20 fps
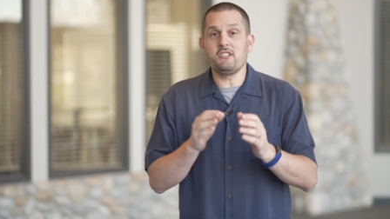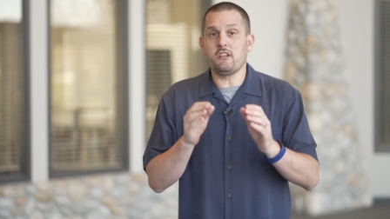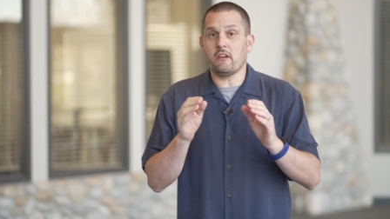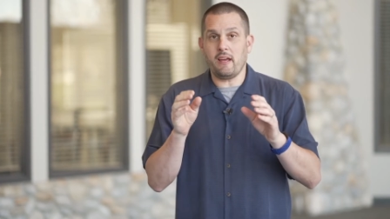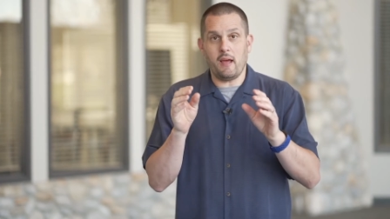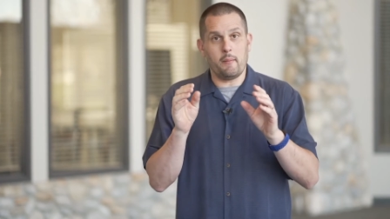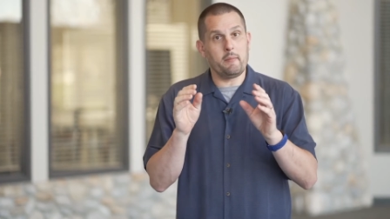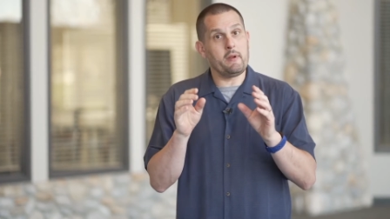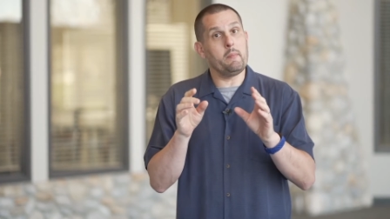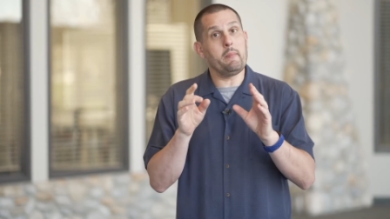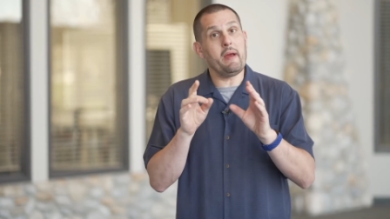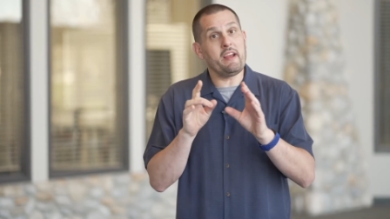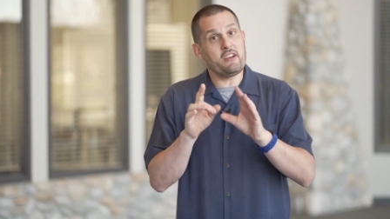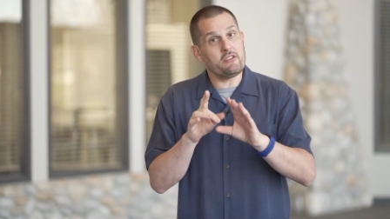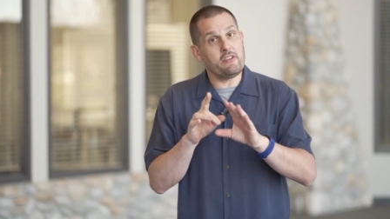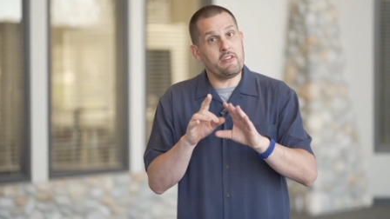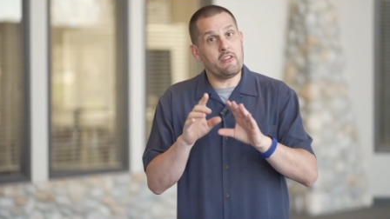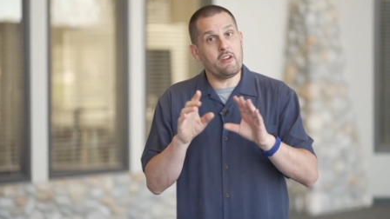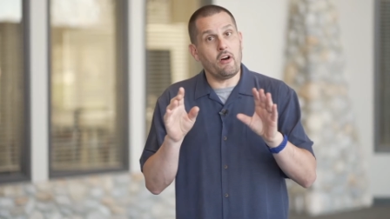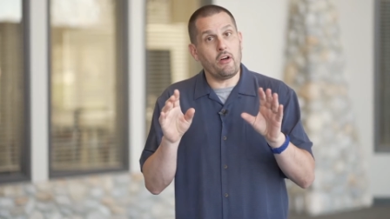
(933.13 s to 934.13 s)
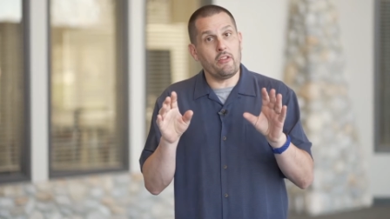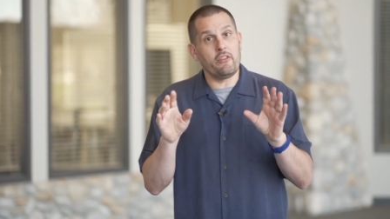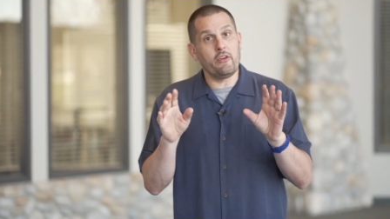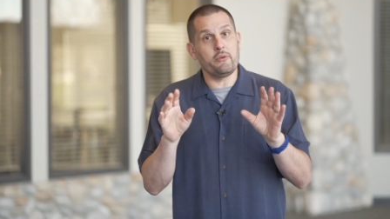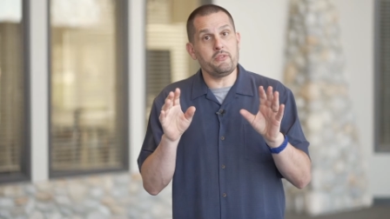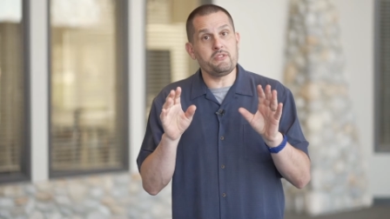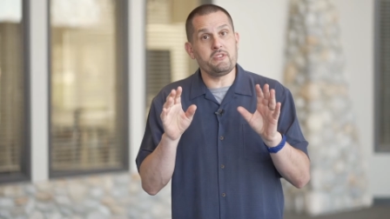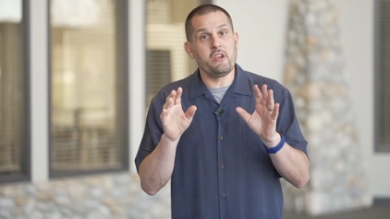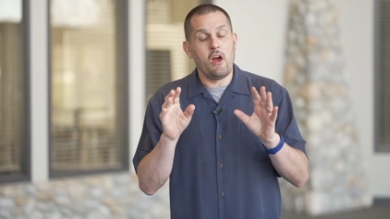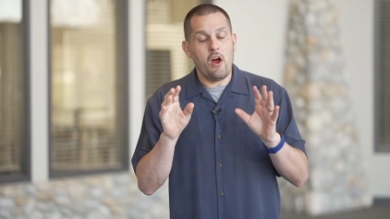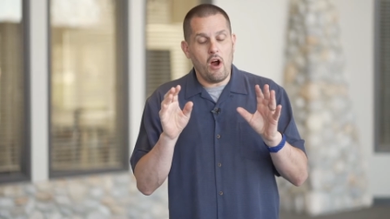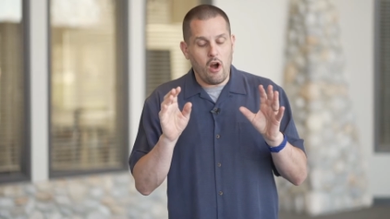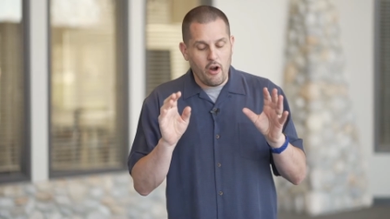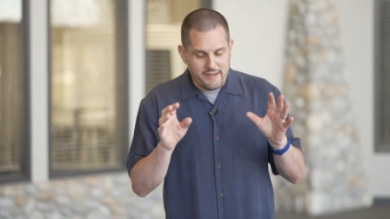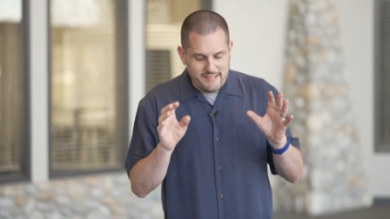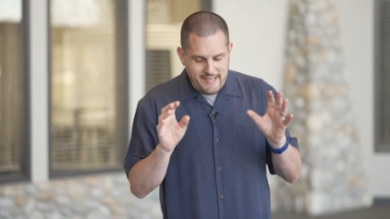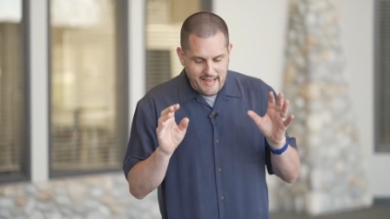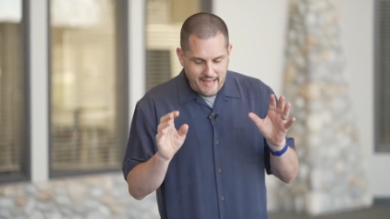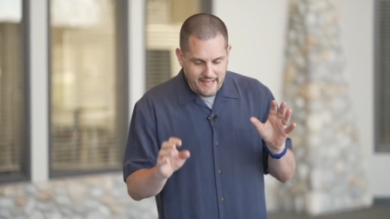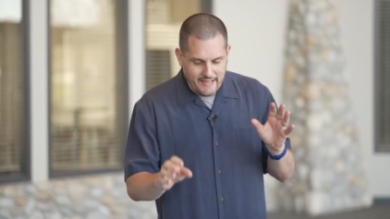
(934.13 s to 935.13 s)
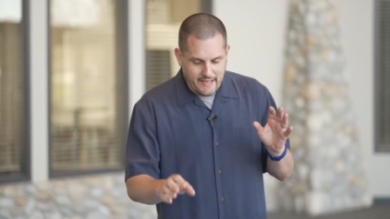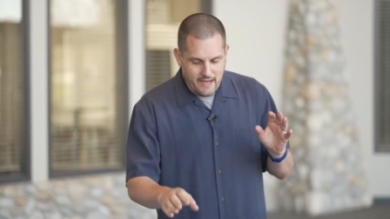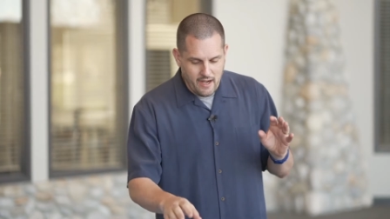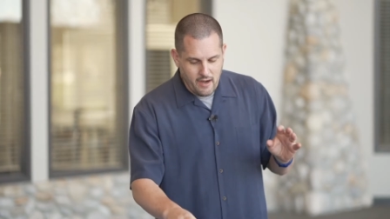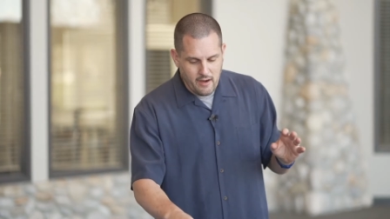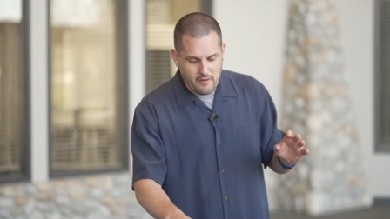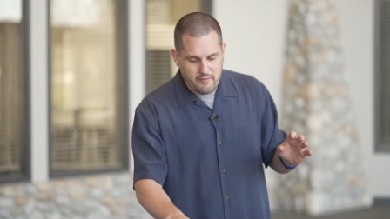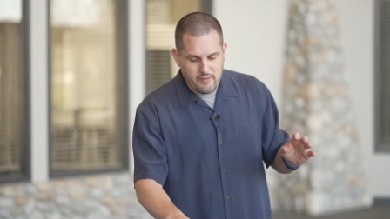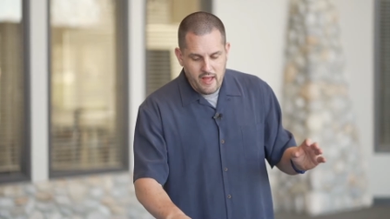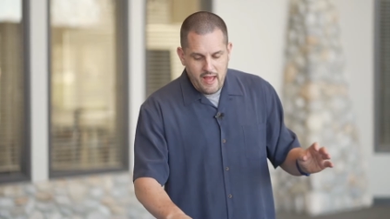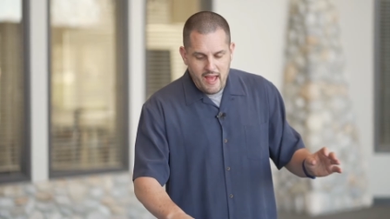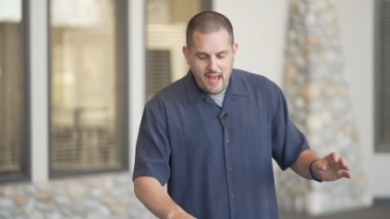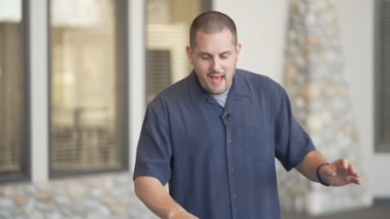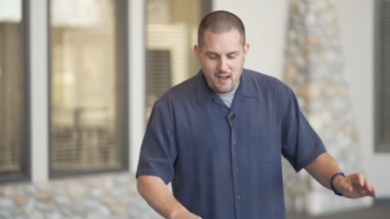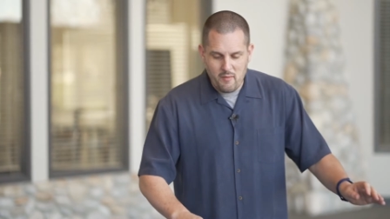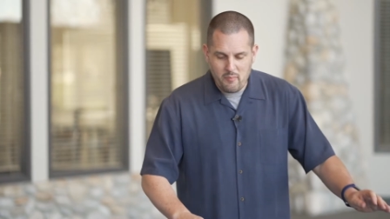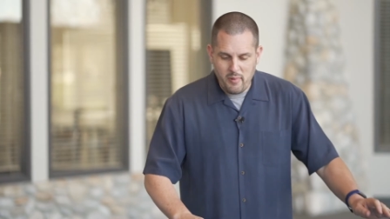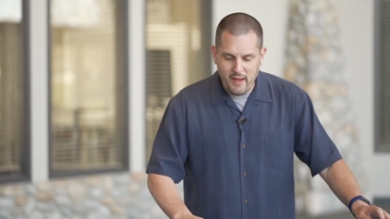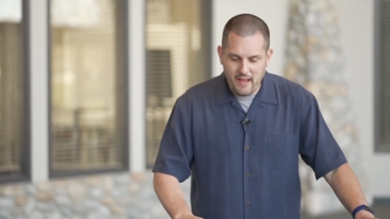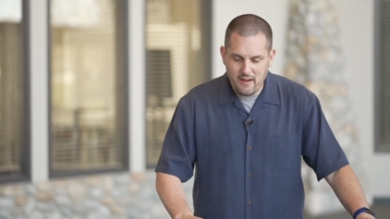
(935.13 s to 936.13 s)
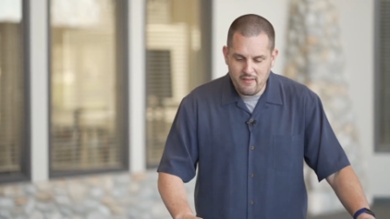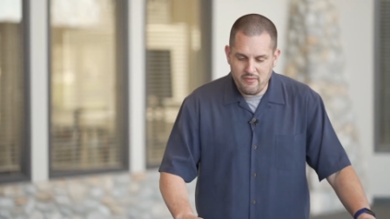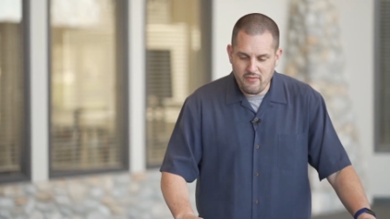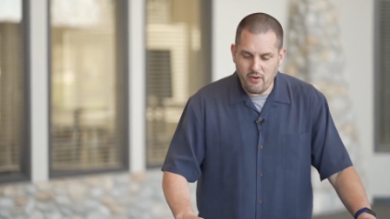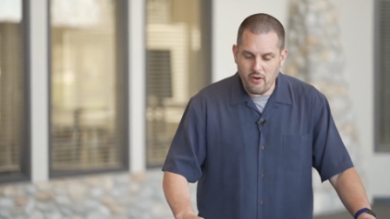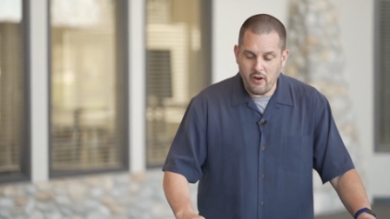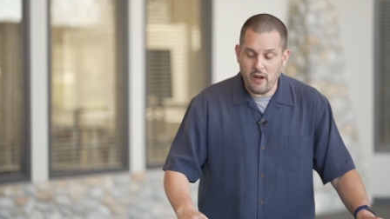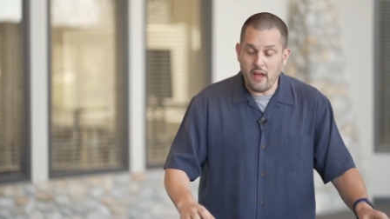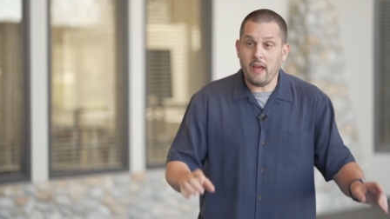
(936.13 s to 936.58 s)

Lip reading: Okay, I'm going to make sure that all those are taken care of and paid for.